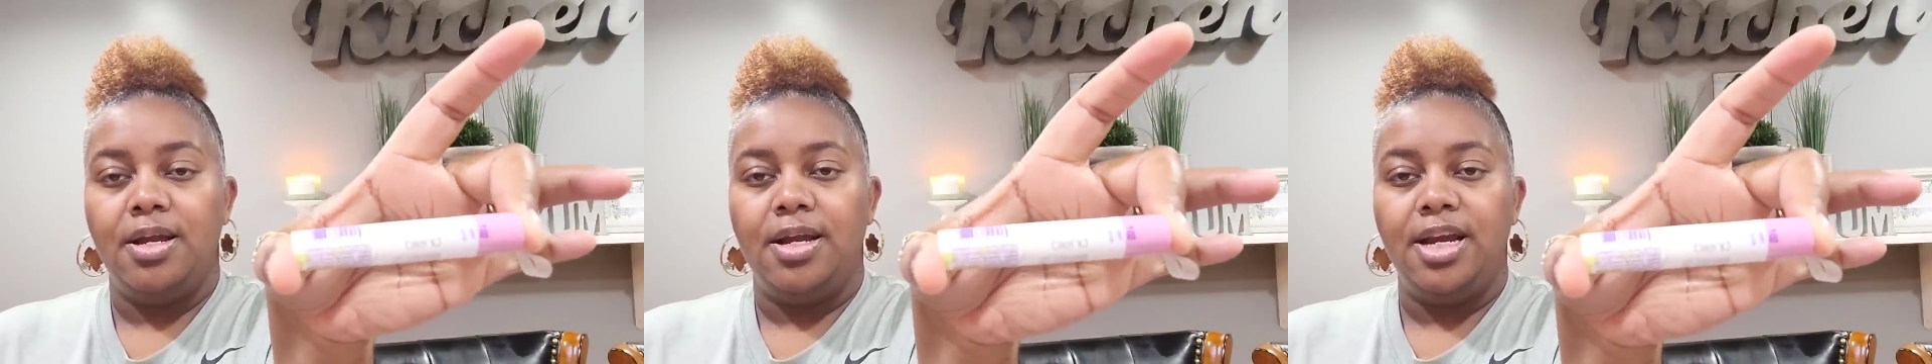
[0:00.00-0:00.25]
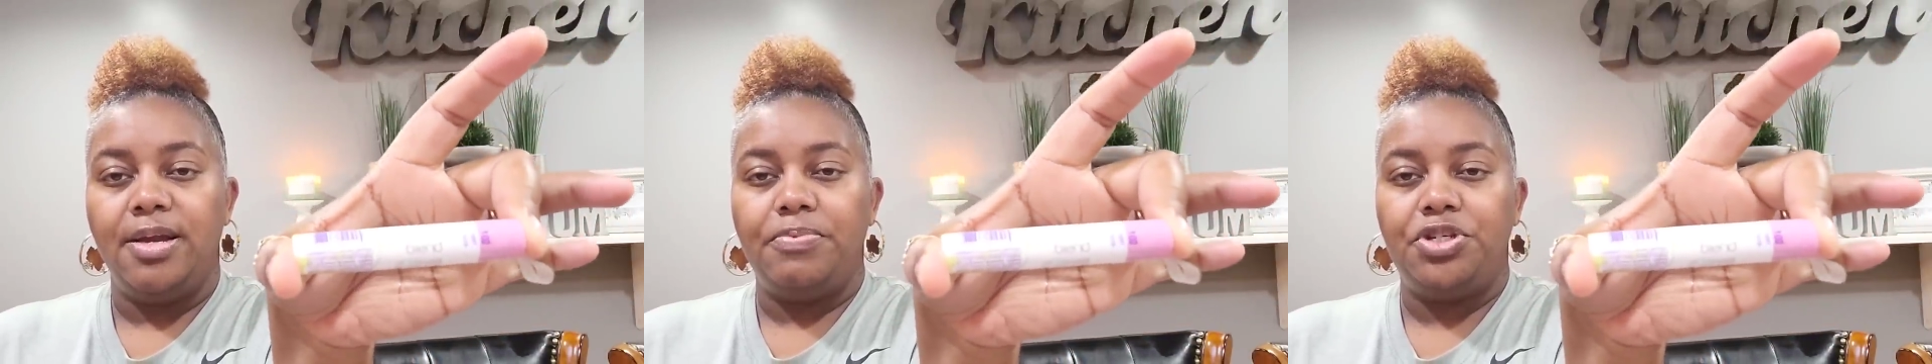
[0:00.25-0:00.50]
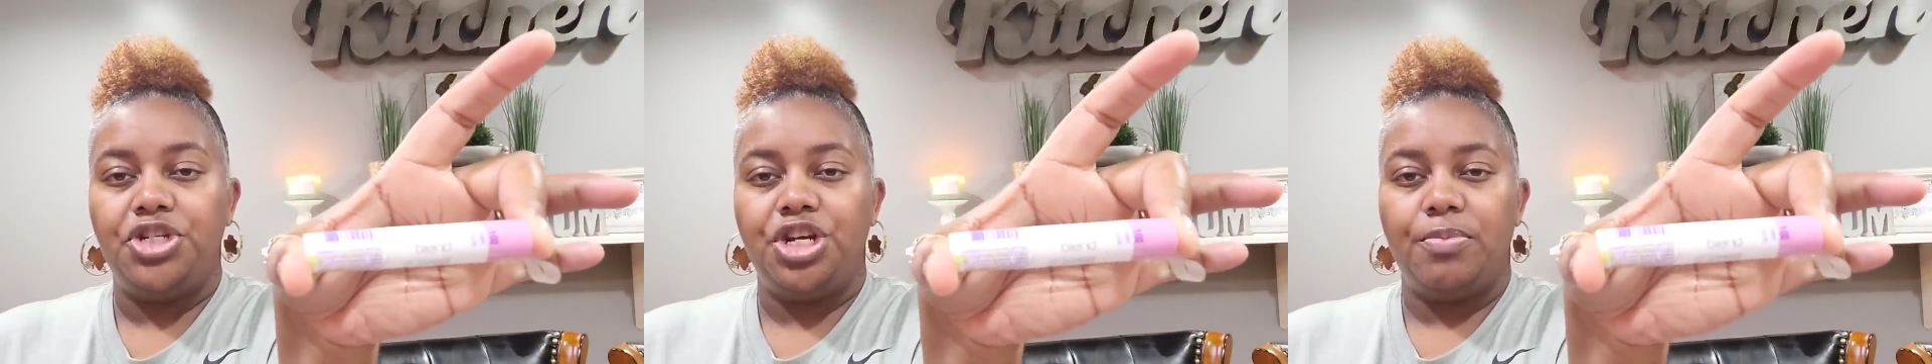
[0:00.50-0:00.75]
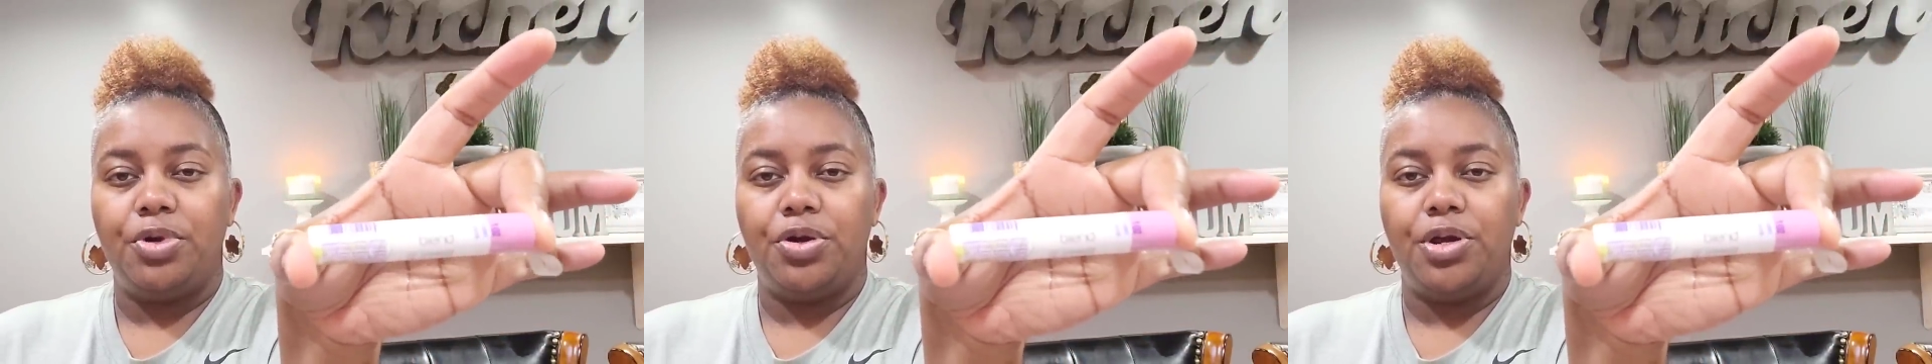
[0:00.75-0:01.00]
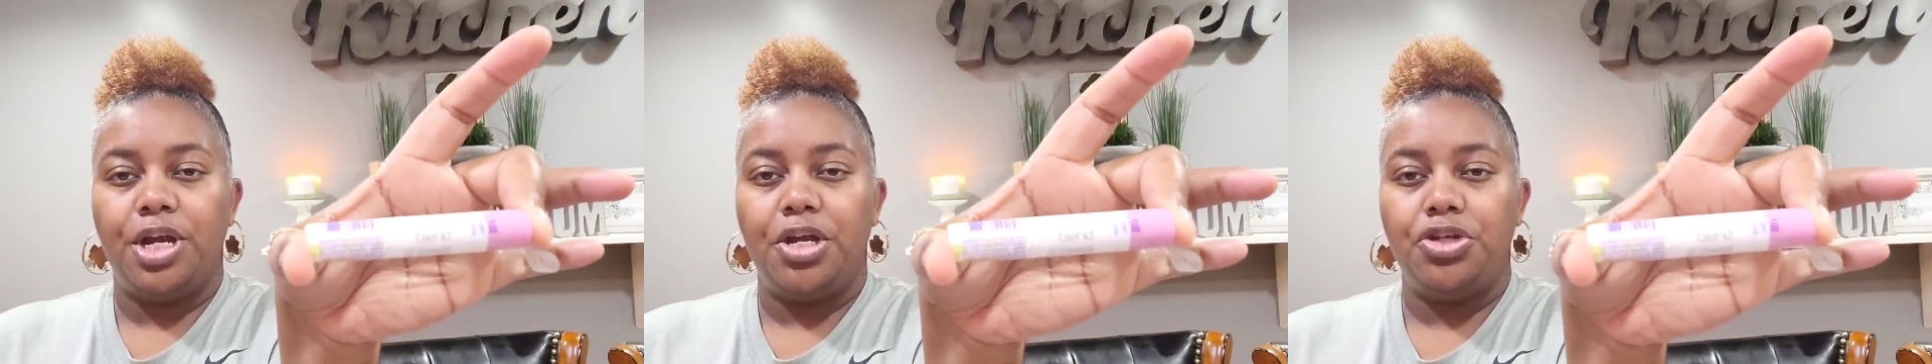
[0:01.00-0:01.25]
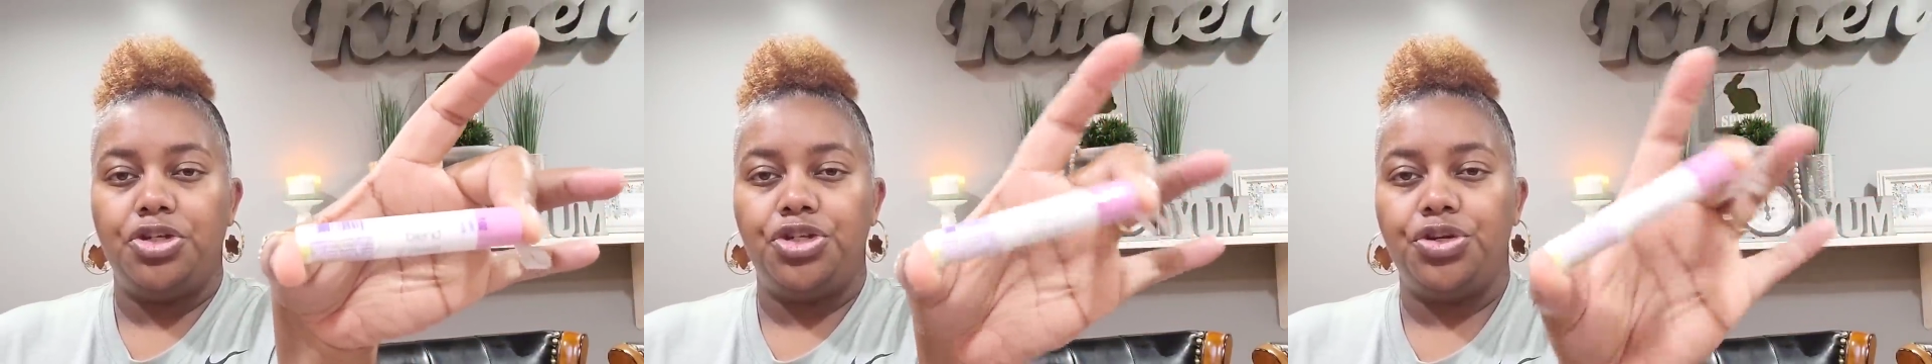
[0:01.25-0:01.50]
Lip Shimmer
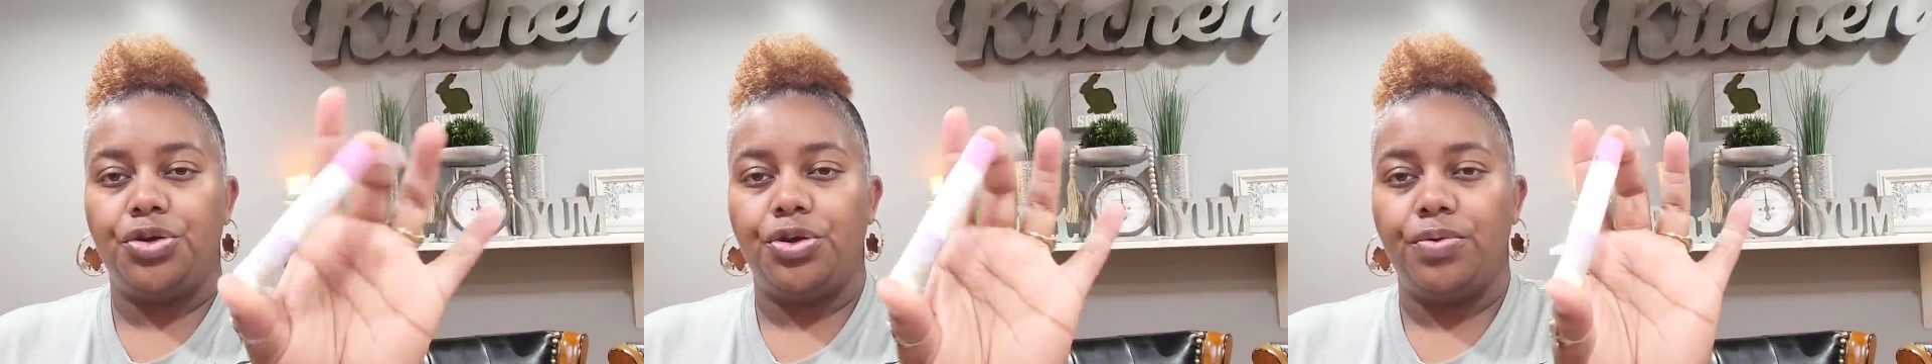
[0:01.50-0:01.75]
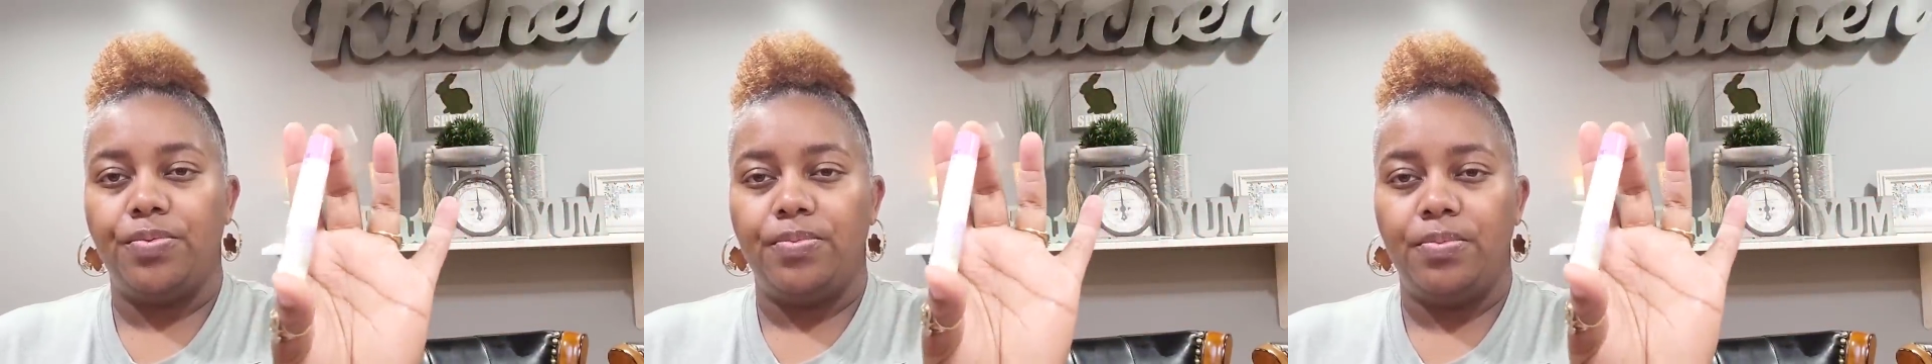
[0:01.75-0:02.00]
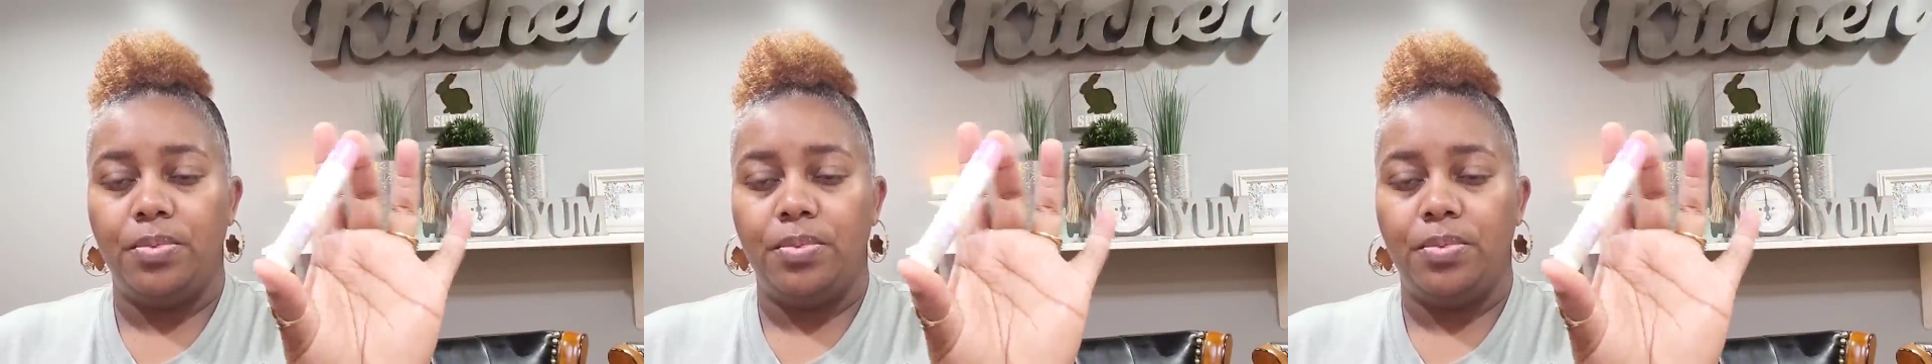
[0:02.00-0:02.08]
and Sugar.